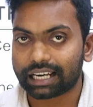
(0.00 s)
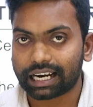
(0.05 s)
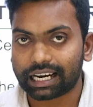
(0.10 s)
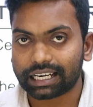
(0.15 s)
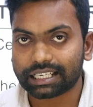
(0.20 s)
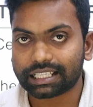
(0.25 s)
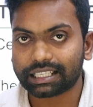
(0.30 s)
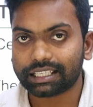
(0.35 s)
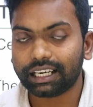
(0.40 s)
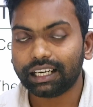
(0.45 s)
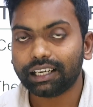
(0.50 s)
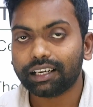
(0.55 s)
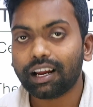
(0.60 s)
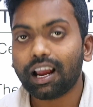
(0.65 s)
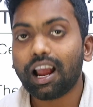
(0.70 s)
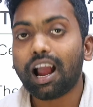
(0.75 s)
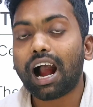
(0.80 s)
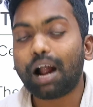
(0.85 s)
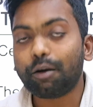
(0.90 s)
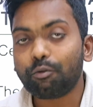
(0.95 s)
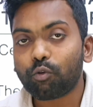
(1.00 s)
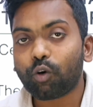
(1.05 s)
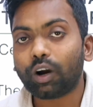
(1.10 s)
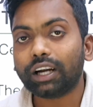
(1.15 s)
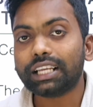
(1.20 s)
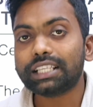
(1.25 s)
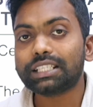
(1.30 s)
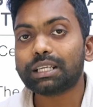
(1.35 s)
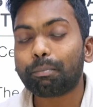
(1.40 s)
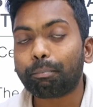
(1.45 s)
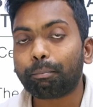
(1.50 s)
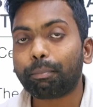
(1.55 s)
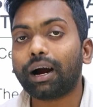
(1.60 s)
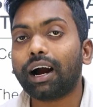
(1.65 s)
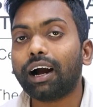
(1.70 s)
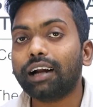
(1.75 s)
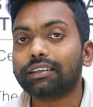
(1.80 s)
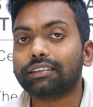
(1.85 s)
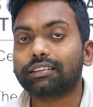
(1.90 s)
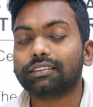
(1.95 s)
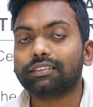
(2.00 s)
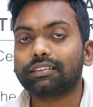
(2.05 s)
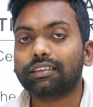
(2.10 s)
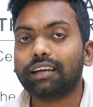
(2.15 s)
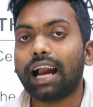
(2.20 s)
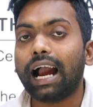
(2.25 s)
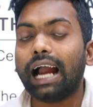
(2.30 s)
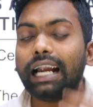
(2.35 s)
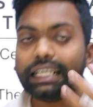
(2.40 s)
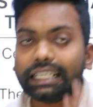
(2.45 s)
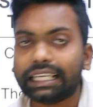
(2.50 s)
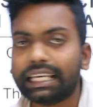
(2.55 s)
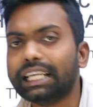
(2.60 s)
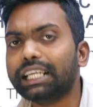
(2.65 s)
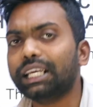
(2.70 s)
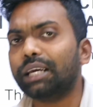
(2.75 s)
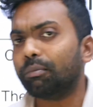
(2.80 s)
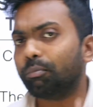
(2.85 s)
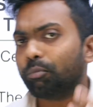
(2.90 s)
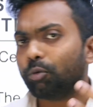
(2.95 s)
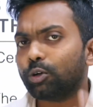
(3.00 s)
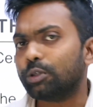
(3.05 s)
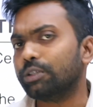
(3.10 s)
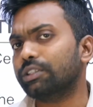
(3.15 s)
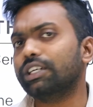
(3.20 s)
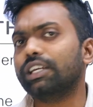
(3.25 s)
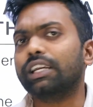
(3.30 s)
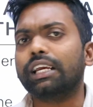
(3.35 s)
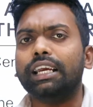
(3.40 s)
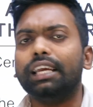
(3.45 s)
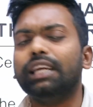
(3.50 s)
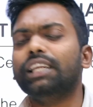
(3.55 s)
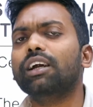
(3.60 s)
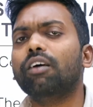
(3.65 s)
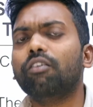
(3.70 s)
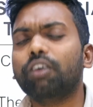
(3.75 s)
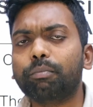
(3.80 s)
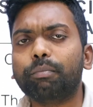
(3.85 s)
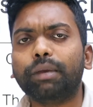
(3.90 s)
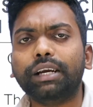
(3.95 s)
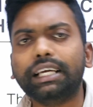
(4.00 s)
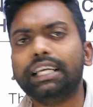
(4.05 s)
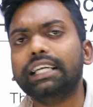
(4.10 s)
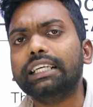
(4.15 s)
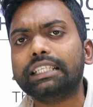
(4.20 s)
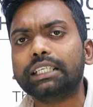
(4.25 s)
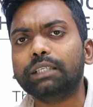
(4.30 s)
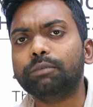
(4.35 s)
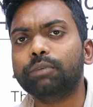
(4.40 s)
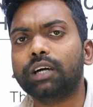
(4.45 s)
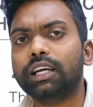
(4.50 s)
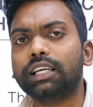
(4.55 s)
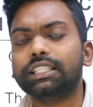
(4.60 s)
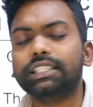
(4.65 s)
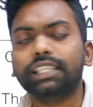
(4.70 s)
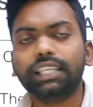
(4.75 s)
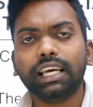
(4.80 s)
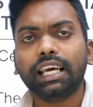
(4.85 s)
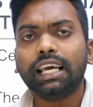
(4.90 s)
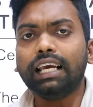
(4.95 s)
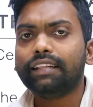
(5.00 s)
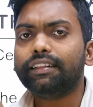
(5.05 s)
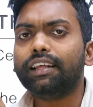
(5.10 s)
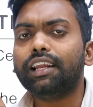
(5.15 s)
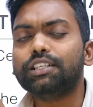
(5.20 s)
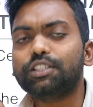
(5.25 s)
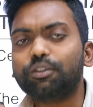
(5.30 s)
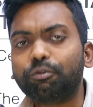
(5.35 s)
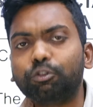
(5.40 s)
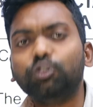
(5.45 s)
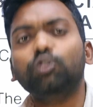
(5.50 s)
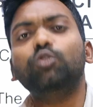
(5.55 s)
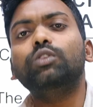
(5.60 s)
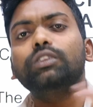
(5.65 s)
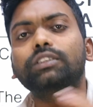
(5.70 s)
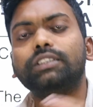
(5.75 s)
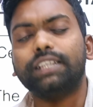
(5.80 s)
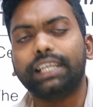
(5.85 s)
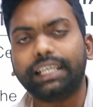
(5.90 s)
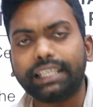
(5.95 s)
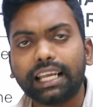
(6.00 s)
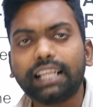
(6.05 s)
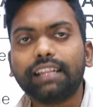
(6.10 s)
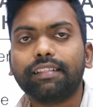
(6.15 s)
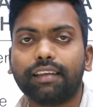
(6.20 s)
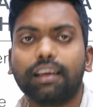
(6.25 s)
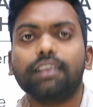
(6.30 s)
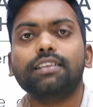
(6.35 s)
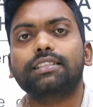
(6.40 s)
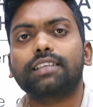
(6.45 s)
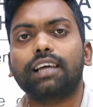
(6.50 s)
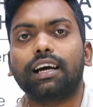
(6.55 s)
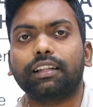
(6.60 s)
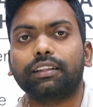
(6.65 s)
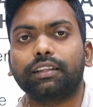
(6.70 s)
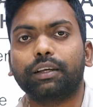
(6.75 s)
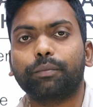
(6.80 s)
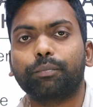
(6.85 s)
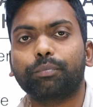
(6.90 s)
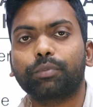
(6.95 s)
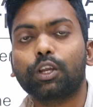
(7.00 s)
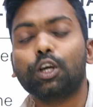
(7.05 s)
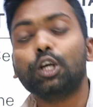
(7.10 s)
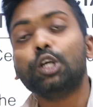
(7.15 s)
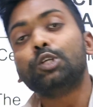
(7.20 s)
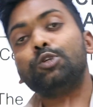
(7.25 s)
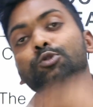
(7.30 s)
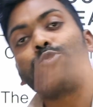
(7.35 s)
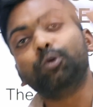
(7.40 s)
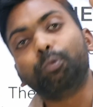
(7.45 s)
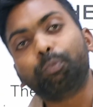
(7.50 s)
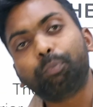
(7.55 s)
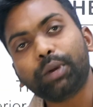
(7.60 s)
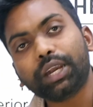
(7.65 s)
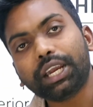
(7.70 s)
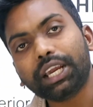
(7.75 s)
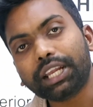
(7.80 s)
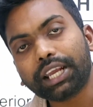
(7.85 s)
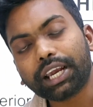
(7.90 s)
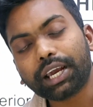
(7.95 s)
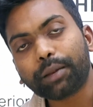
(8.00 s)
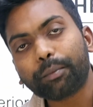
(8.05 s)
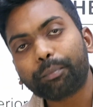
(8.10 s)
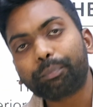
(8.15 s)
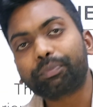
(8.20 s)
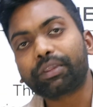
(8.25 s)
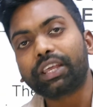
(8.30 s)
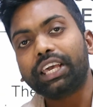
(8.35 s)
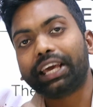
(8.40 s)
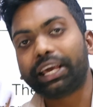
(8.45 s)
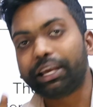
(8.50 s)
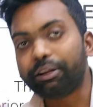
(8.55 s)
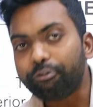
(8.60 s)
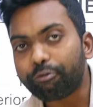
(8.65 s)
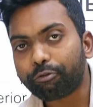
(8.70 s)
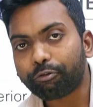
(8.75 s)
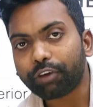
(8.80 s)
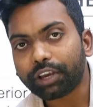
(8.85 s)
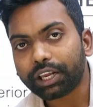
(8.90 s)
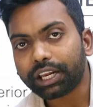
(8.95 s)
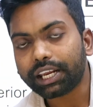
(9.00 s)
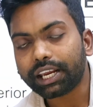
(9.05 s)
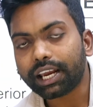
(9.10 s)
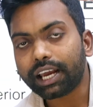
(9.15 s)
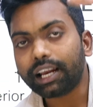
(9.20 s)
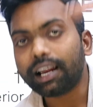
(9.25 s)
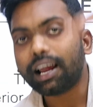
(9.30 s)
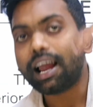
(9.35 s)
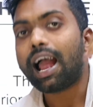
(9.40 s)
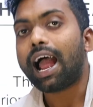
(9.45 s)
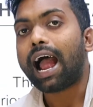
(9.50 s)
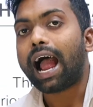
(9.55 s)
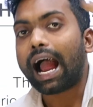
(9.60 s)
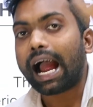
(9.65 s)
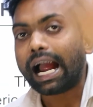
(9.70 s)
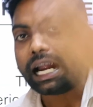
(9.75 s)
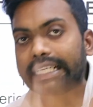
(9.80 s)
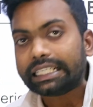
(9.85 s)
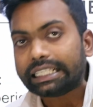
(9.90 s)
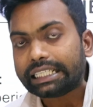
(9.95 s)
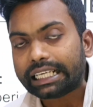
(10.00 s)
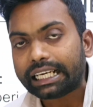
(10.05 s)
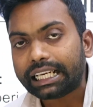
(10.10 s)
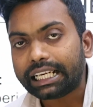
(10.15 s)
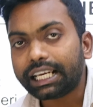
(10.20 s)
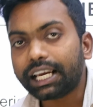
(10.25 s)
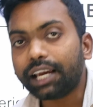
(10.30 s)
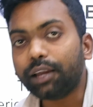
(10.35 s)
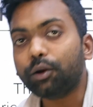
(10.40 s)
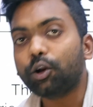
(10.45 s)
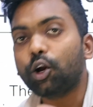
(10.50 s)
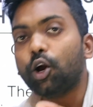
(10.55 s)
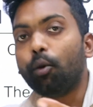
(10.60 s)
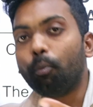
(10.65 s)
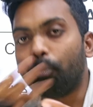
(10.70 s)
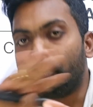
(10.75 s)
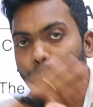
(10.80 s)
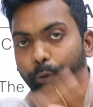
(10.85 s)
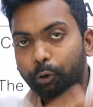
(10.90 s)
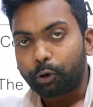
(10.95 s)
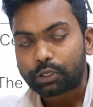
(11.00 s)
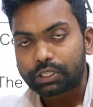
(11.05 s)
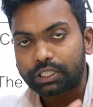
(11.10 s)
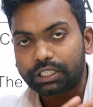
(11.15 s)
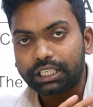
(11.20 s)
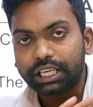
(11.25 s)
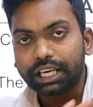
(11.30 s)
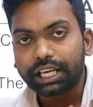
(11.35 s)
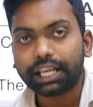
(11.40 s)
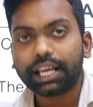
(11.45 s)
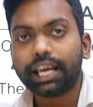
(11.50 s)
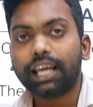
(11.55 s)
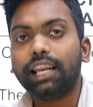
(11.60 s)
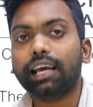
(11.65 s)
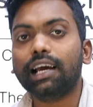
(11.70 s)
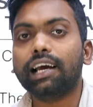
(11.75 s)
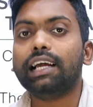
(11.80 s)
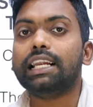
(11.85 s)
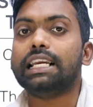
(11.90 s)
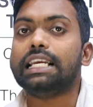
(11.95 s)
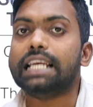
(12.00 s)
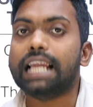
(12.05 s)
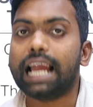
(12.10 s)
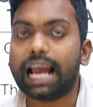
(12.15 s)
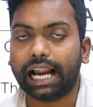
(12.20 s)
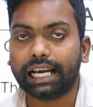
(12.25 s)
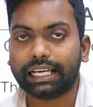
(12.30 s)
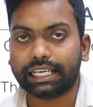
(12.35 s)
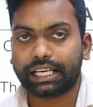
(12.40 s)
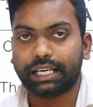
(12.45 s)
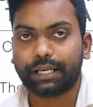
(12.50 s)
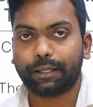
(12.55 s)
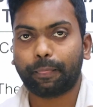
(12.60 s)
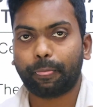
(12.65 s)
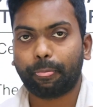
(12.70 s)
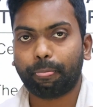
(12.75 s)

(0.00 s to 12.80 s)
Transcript: right side, and what is a part anterior, posterior. In our medical terminology, there is a few certain things are there: superior, inferior, anterior, posterior, lateral.